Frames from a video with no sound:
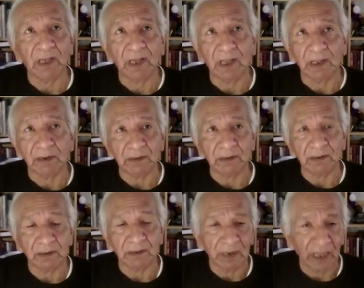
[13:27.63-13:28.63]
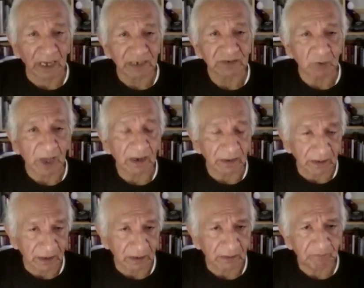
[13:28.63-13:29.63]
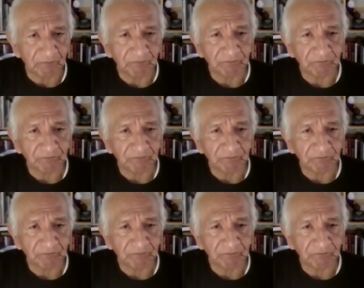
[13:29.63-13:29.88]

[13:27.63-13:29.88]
And in actuality,